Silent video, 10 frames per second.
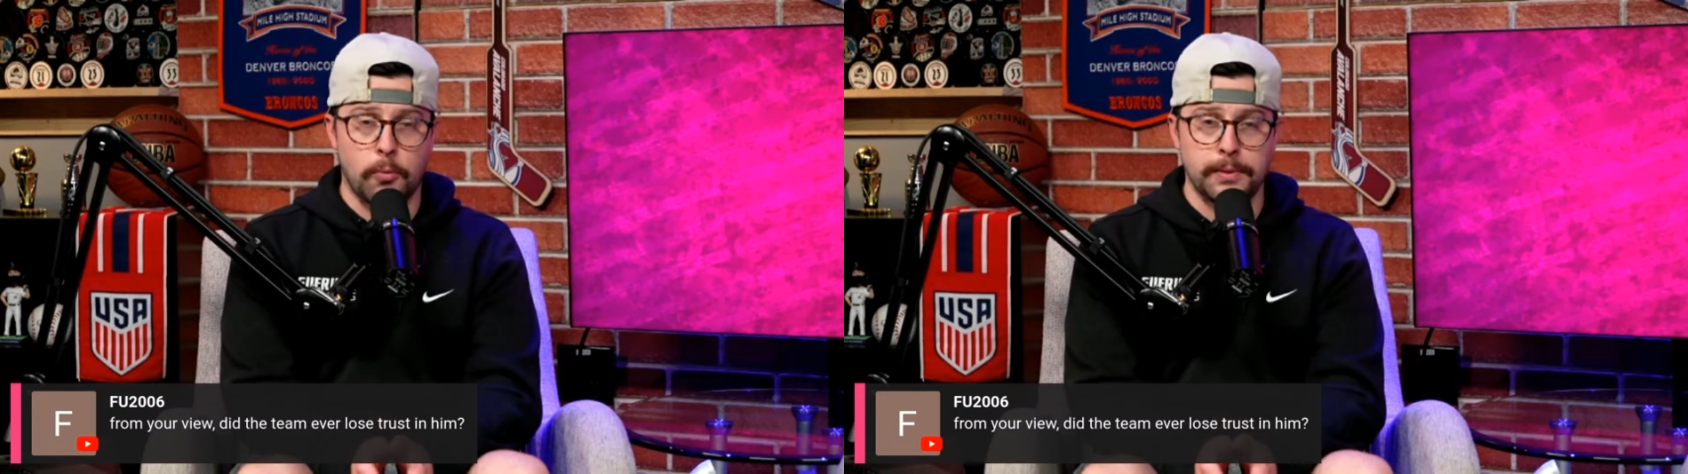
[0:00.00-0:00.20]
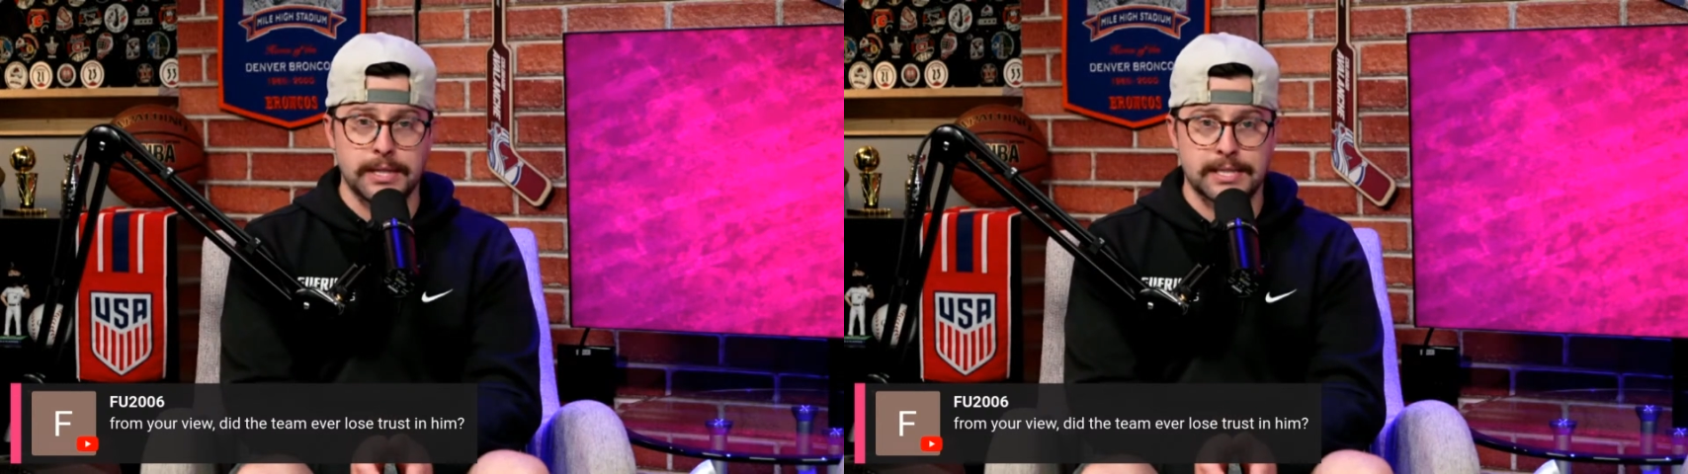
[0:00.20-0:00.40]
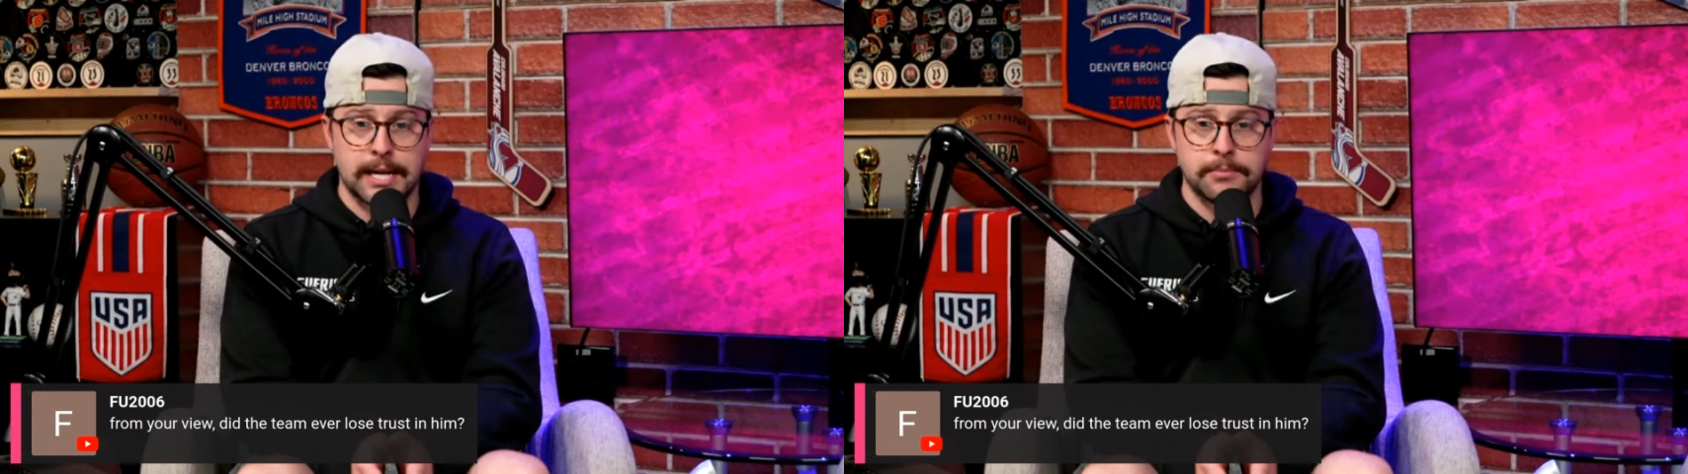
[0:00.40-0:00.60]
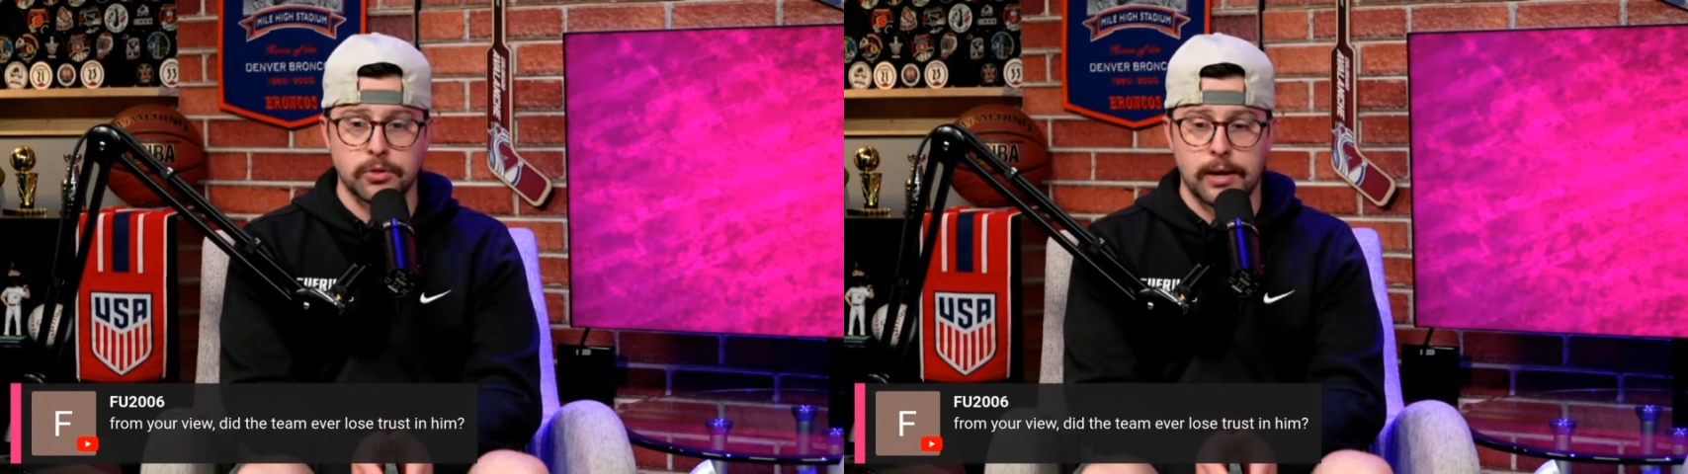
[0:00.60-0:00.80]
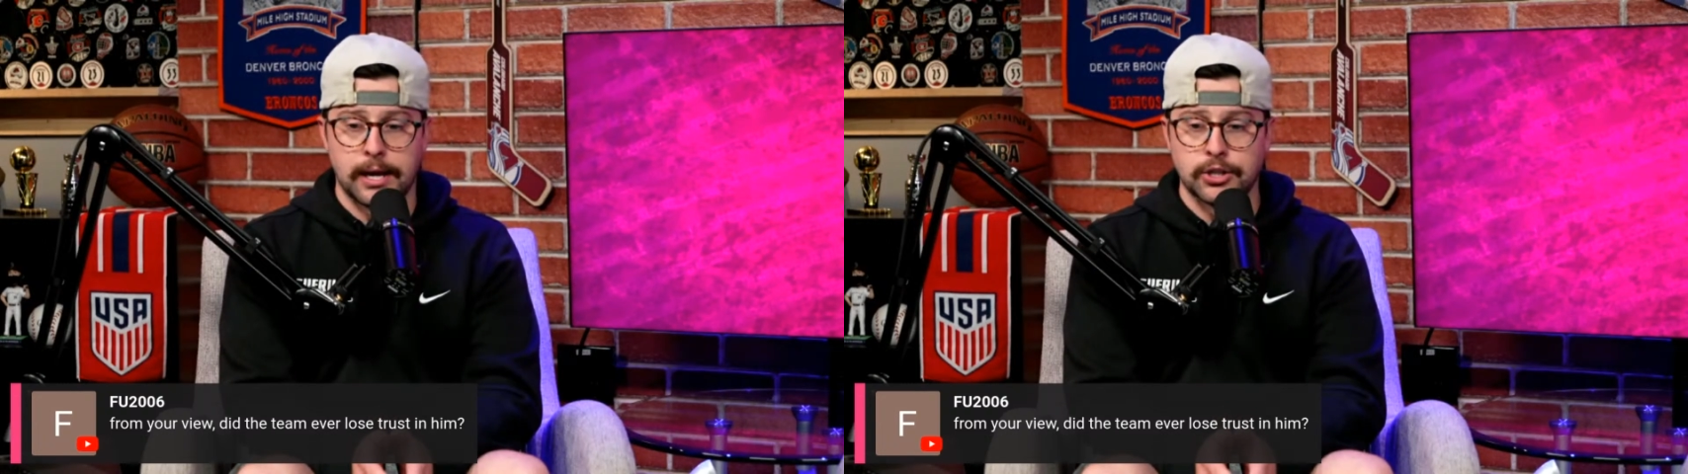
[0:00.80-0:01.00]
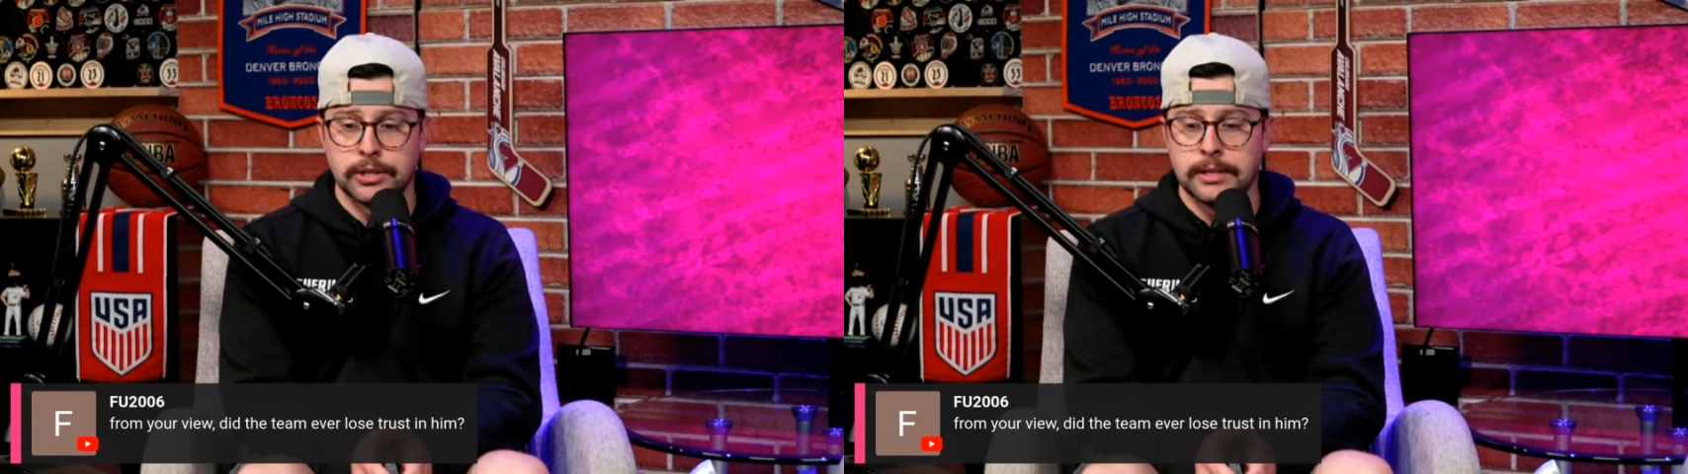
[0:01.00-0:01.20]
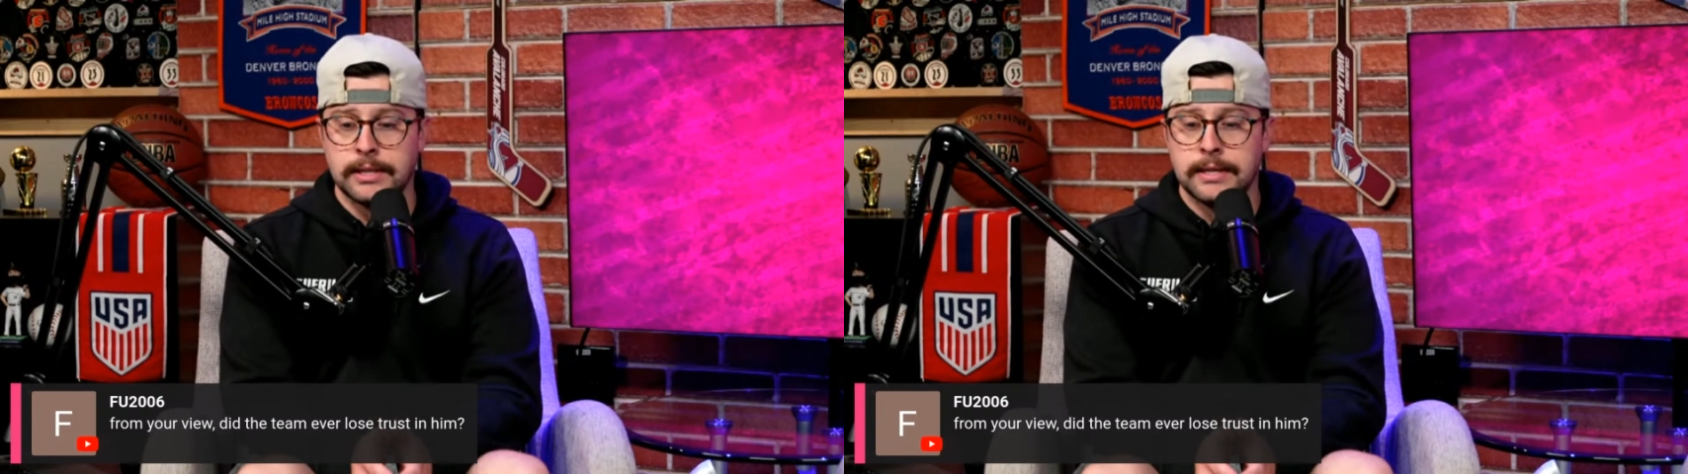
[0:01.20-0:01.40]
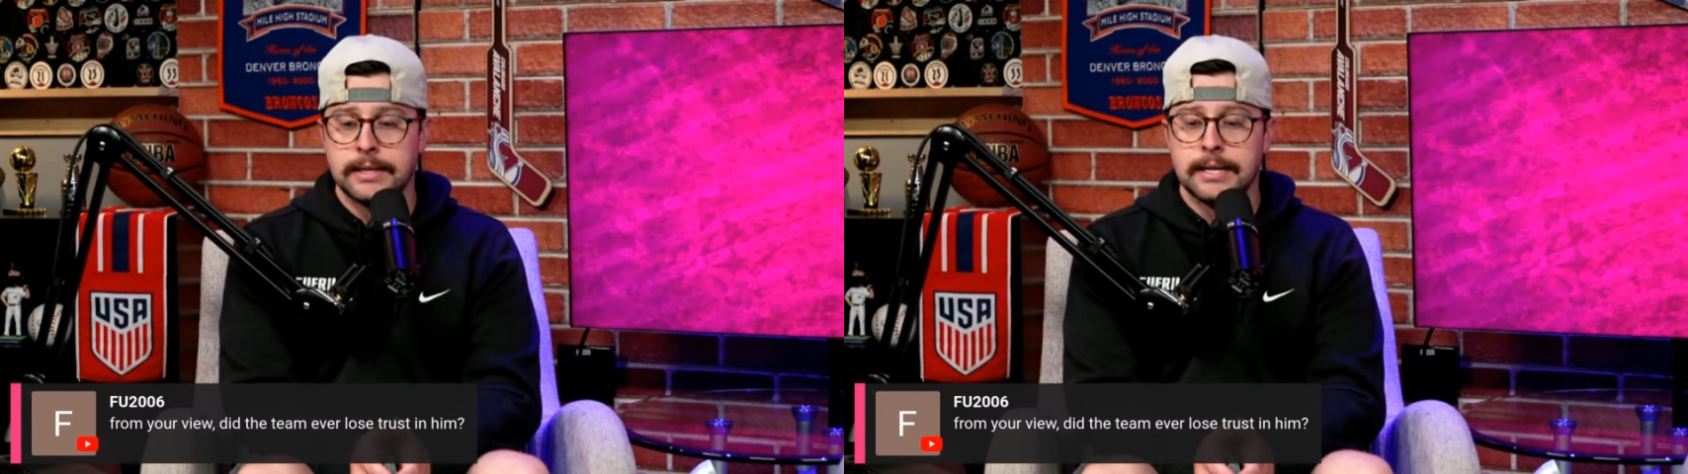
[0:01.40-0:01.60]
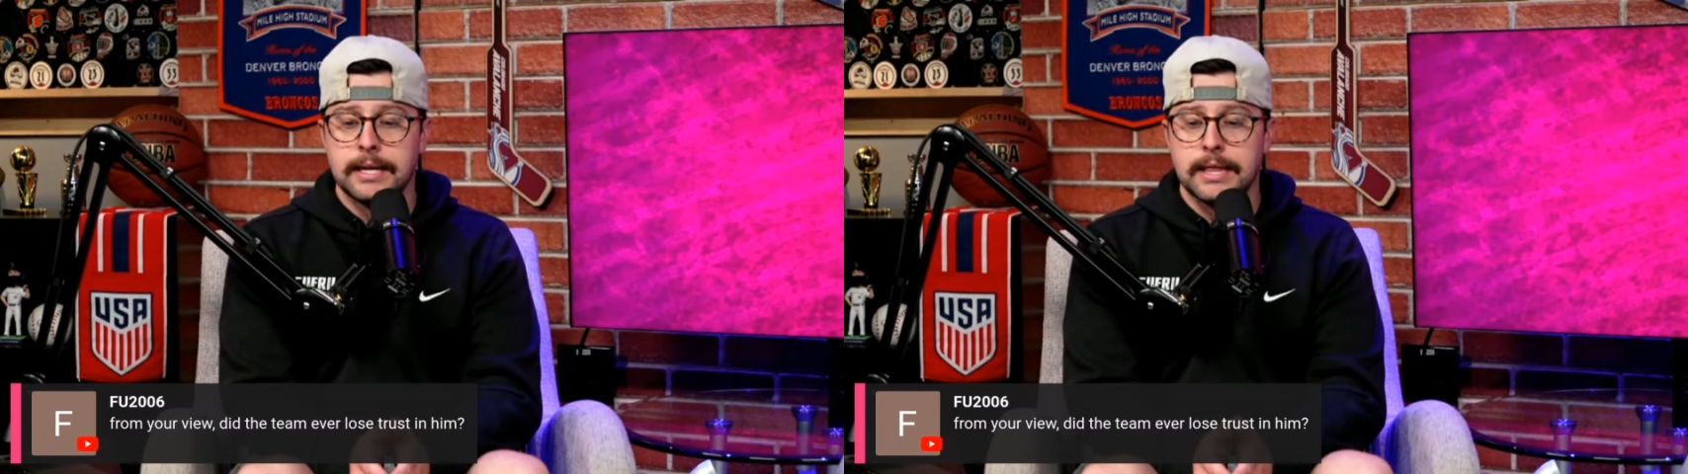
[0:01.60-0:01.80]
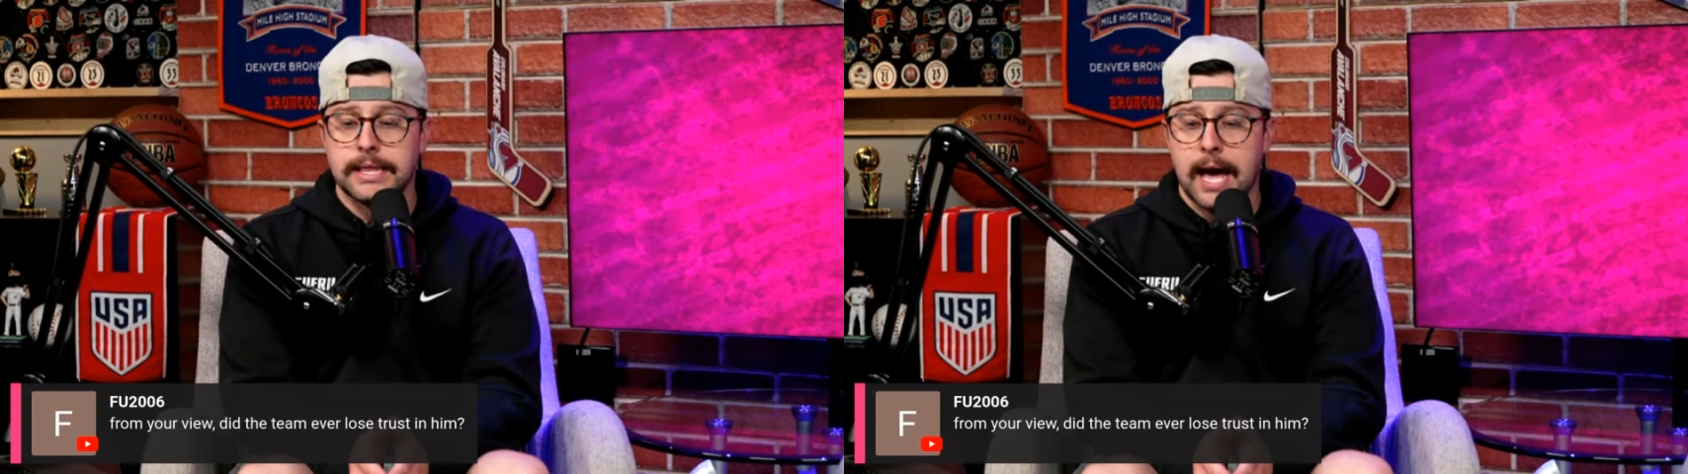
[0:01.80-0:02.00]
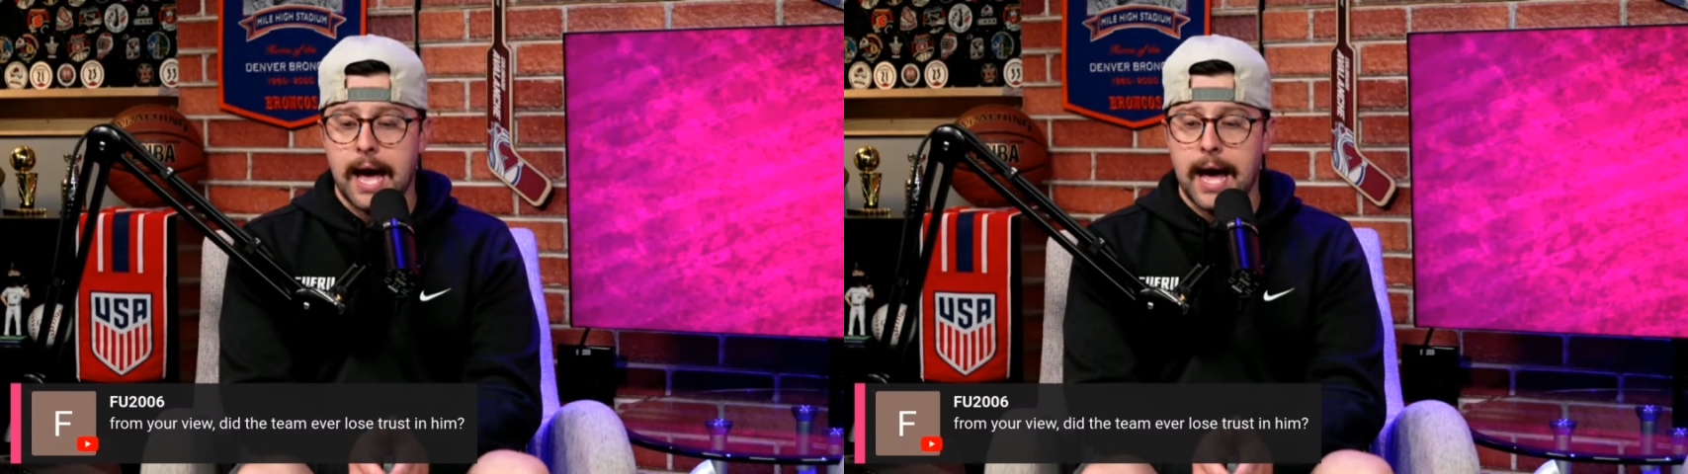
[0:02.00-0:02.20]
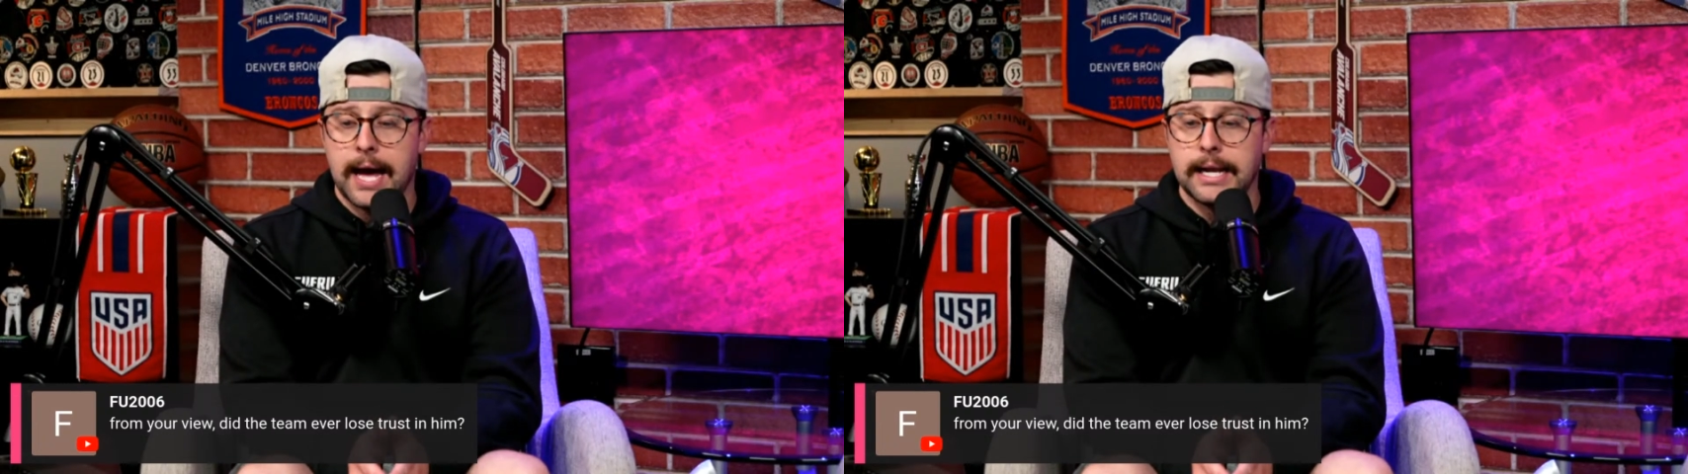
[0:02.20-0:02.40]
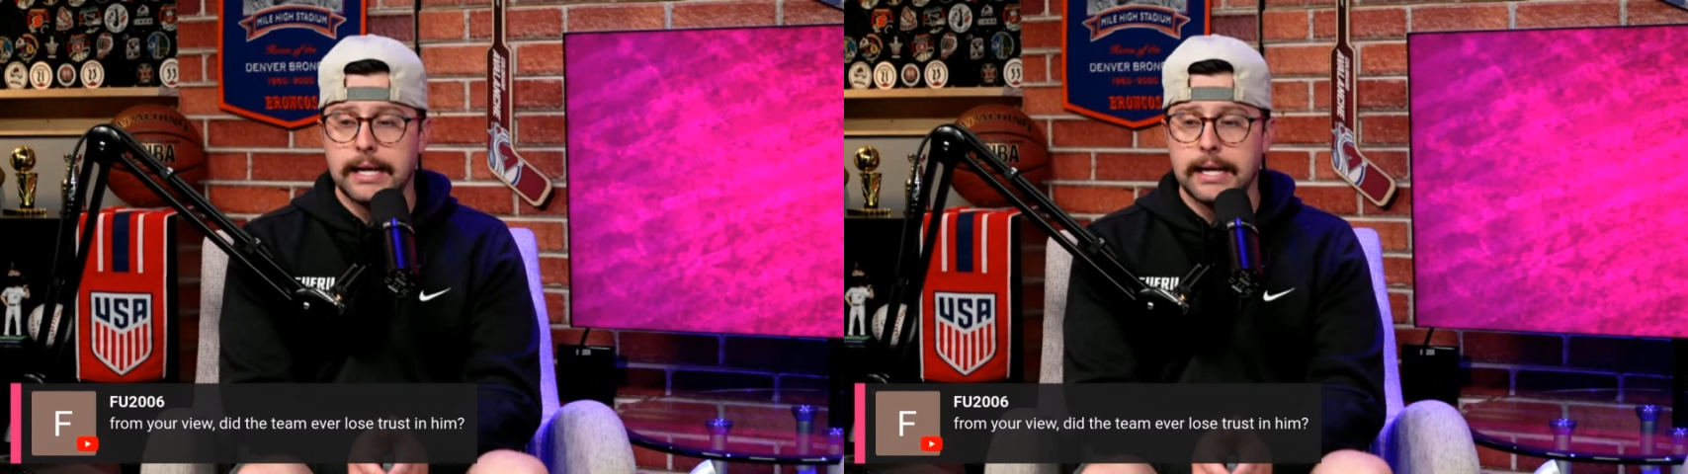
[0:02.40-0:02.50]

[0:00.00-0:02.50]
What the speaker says: in the same direction, that